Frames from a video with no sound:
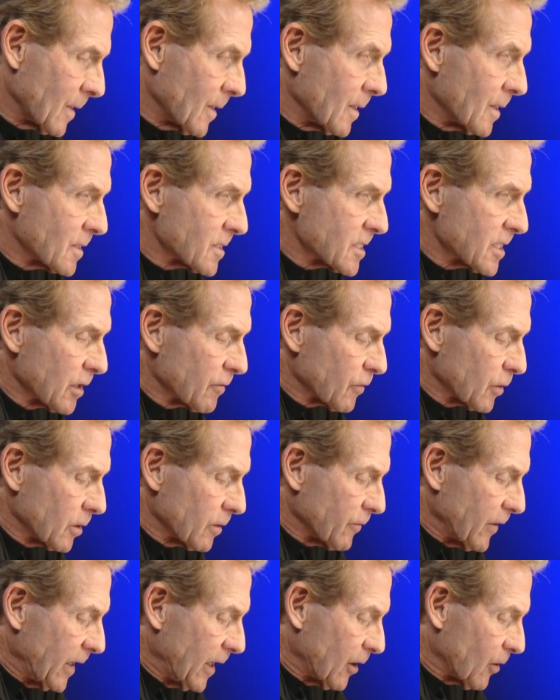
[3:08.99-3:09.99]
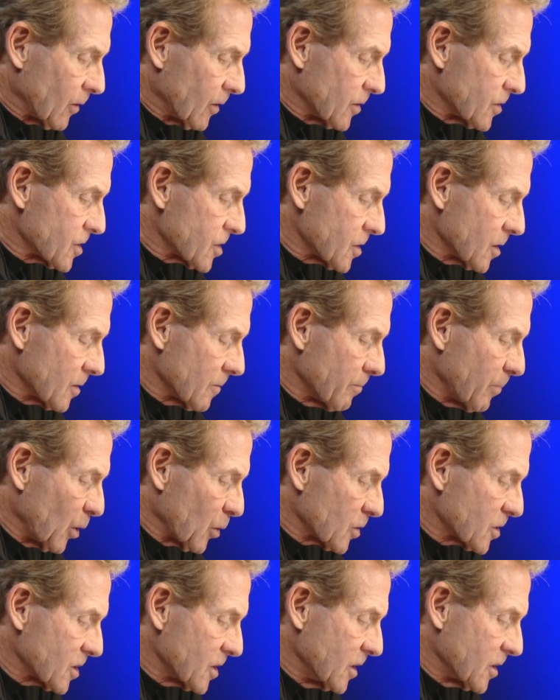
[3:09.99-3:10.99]
Several of Aaron's
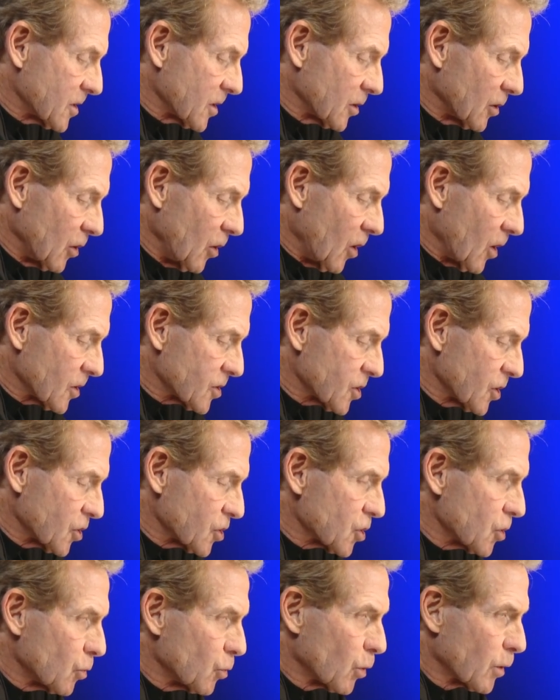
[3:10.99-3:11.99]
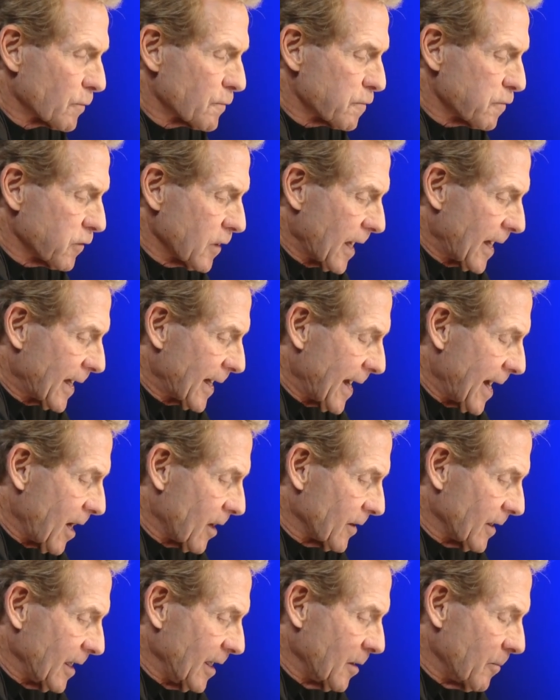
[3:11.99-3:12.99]
postseason losses were flat-out
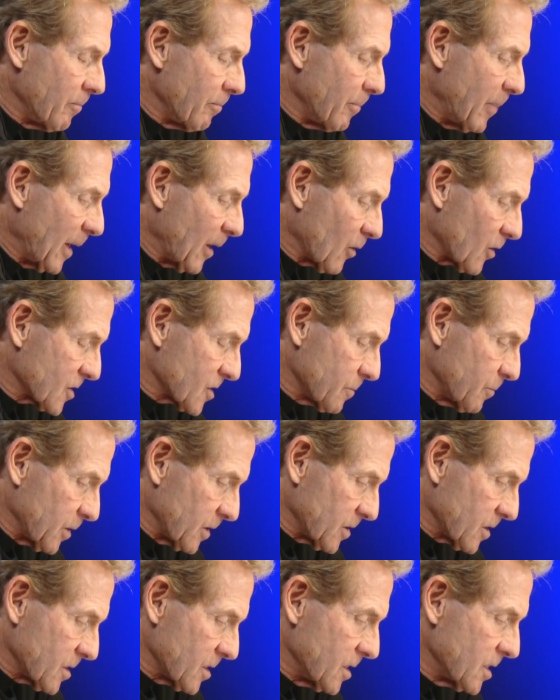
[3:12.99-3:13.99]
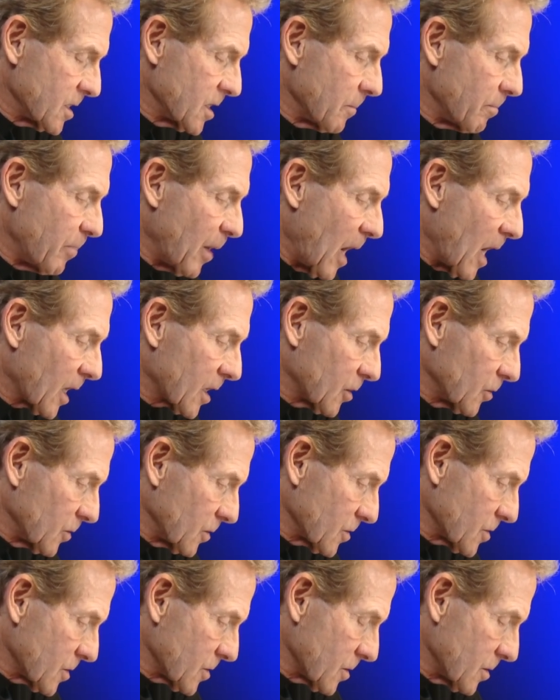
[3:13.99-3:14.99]
embarrassments,
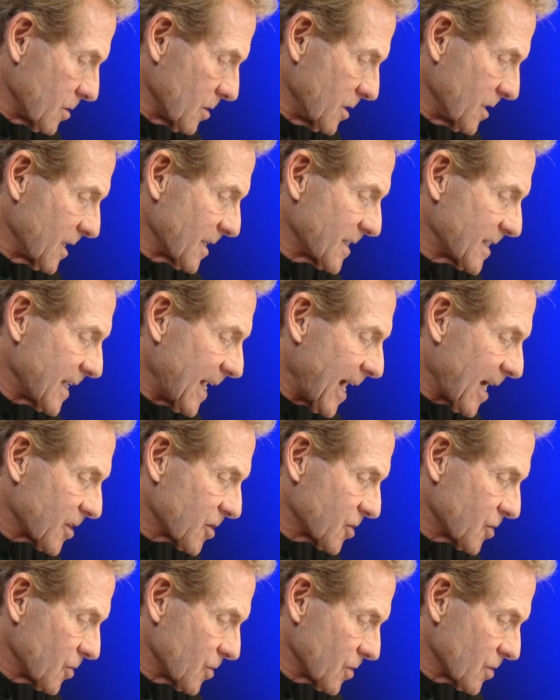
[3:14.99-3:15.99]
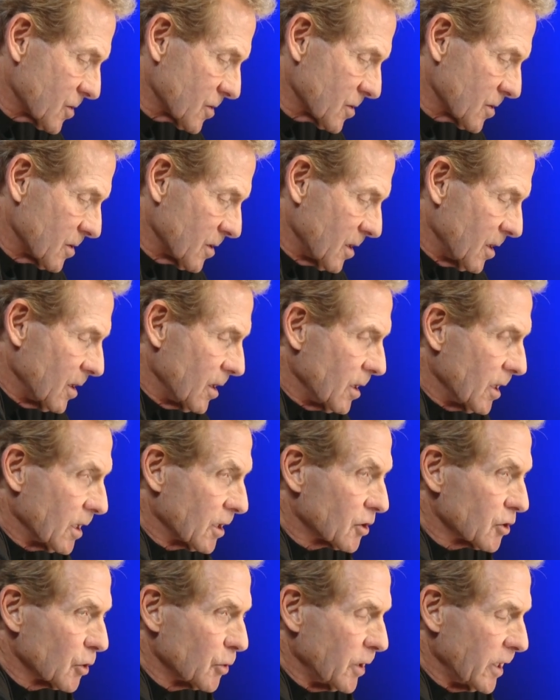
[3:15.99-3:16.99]
debacles, disasters,
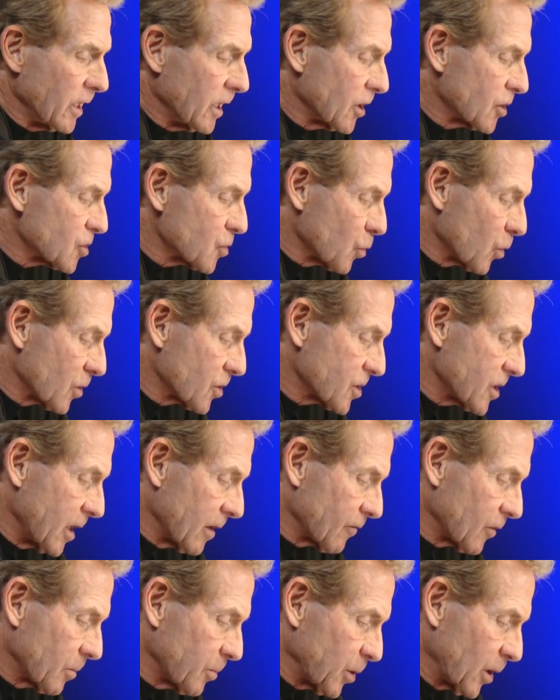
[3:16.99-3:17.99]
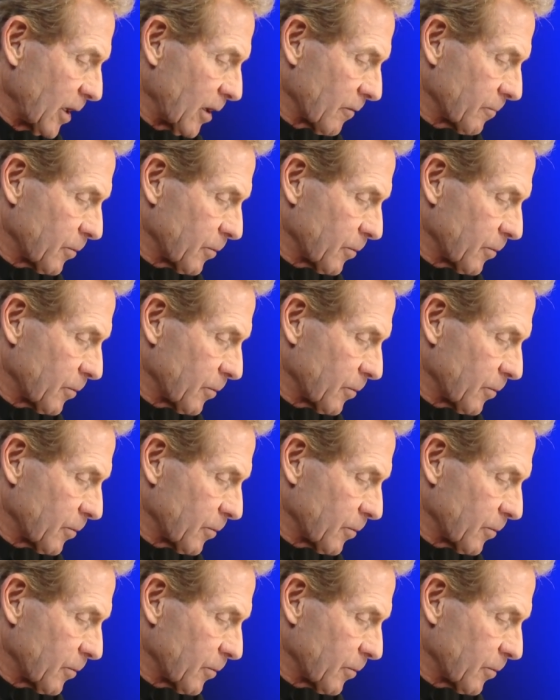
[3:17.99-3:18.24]
including his worst-ever playoff